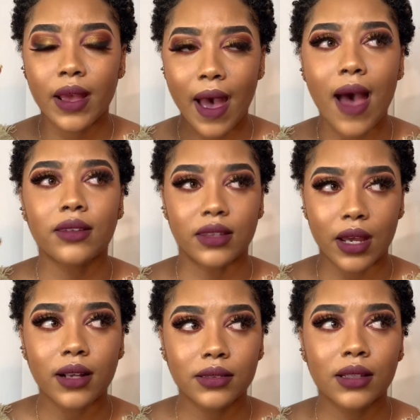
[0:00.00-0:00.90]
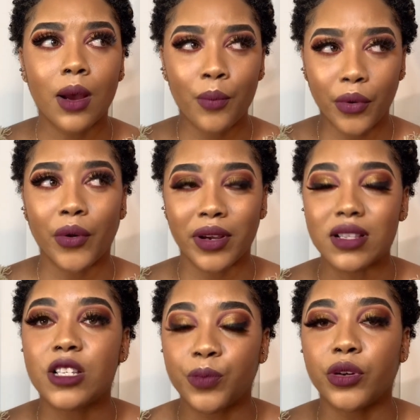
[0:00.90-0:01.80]
at that point
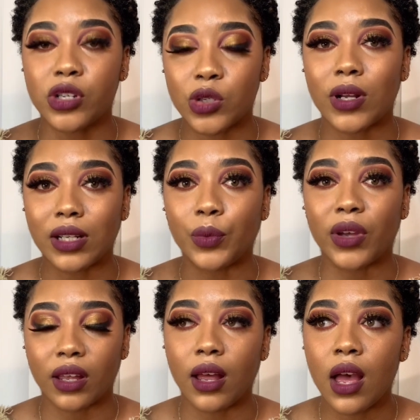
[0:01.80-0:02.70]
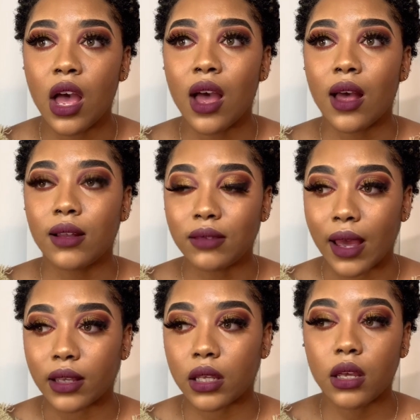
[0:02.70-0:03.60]
spiritually where,
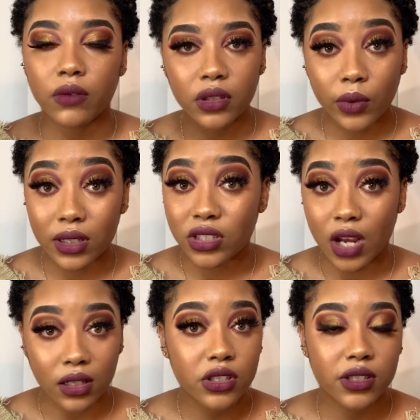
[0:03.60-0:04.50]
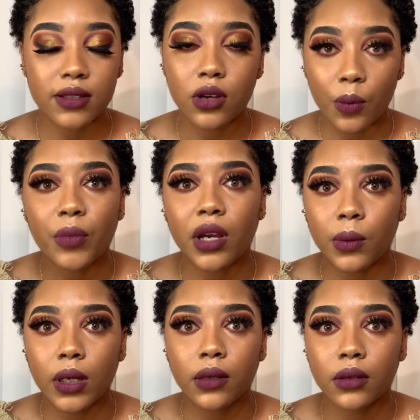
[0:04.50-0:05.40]
like, even when challenges come my
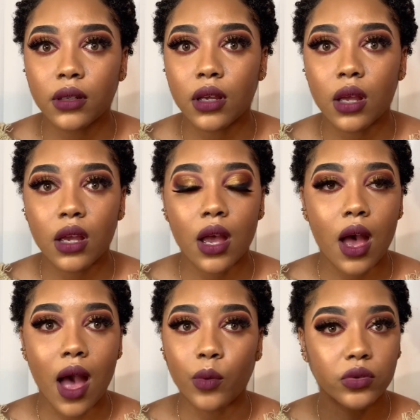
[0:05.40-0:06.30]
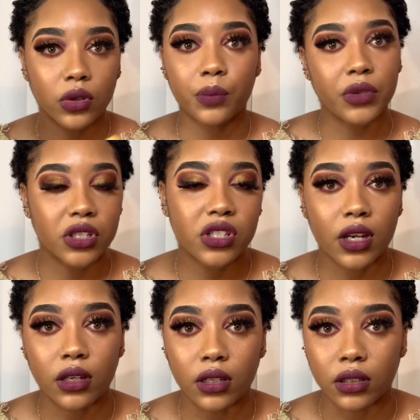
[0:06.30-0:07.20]
way, I will not be
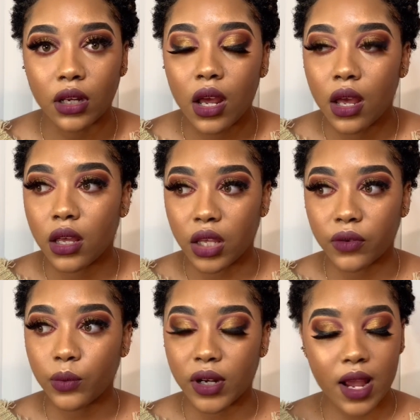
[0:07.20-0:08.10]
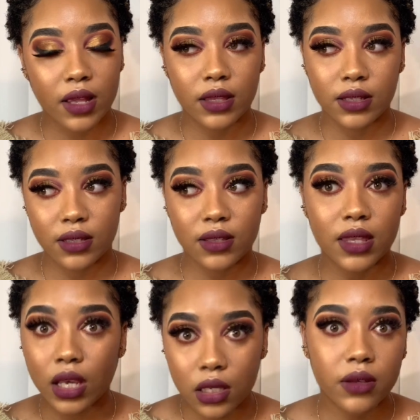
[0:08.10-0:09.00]
shaken. Even when I
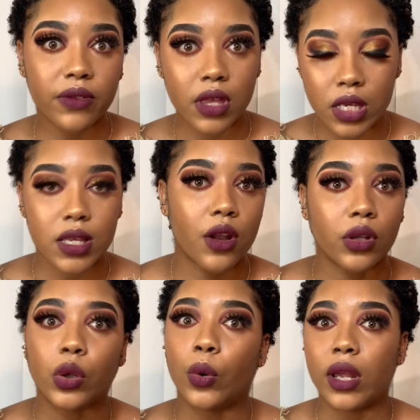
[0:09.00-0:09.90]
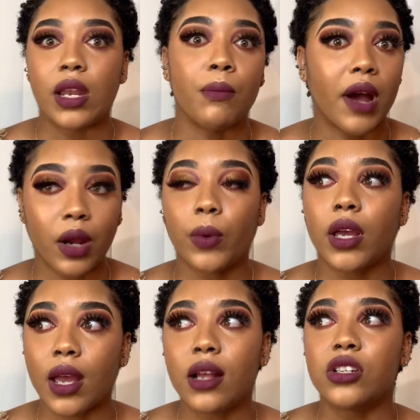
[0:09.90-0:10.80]
think things are not going my
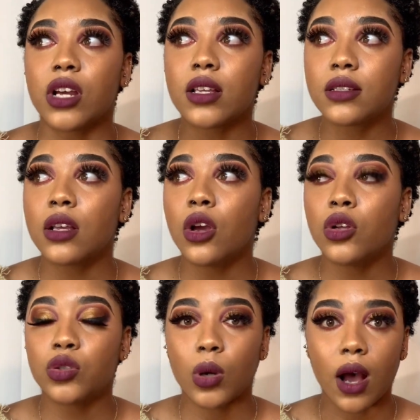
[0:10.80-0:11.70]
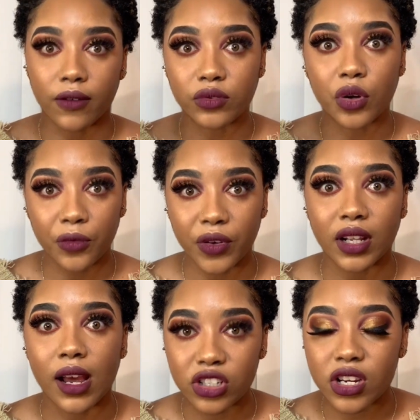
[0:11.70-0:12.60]
way, just to have no fear,
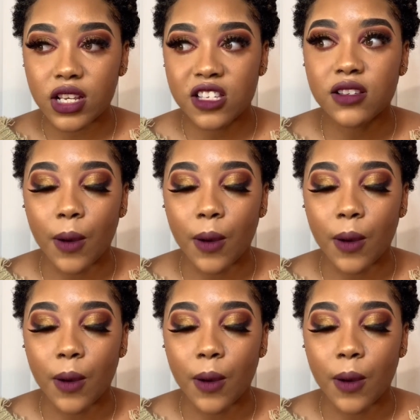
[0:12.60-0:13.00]
like just